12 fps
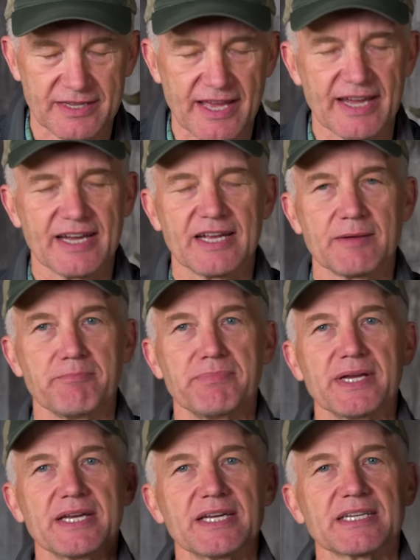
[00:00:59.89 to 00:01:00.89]
They had a
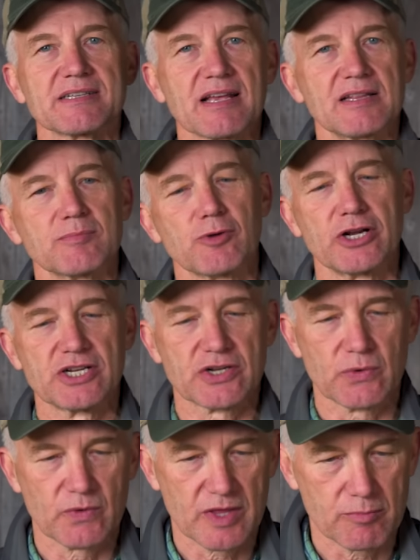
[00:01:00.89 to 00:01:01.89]
big
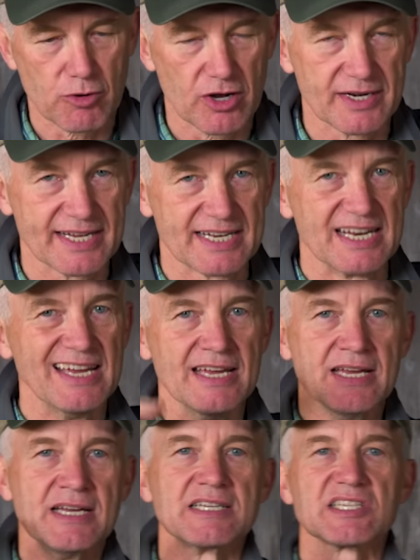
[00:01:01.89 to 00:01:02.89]
celebration where they brought in
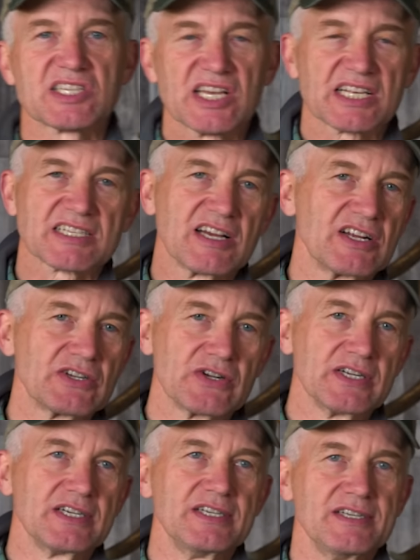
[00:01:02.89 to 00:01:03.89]

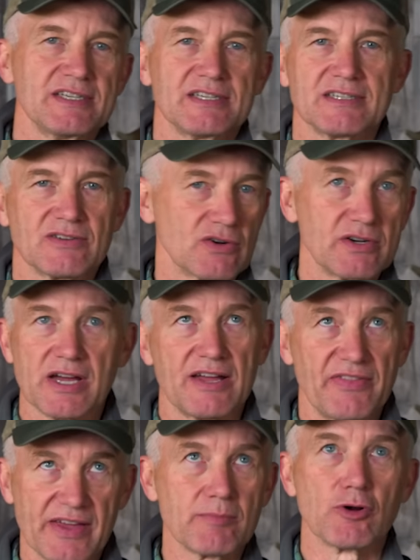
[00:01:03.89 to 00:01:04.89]
600, or
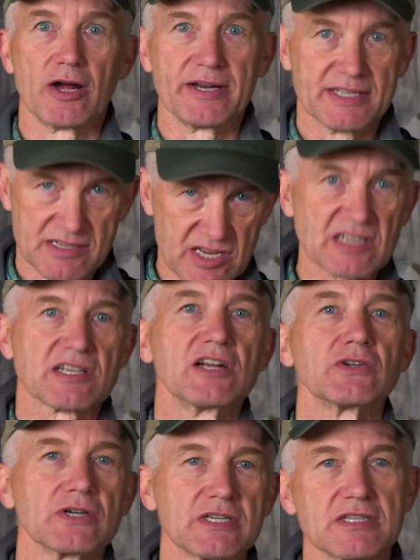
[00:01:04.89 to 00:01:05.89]
not, they brought in
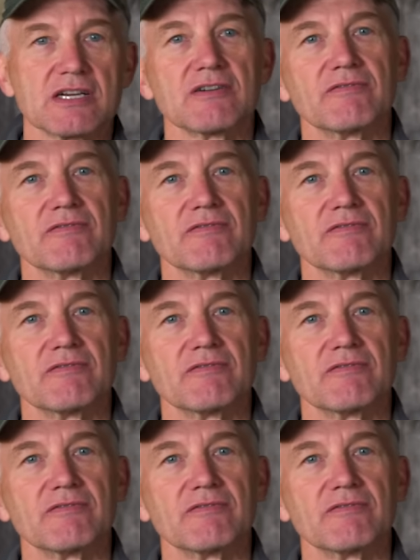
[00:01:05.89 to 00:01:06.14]
600 of their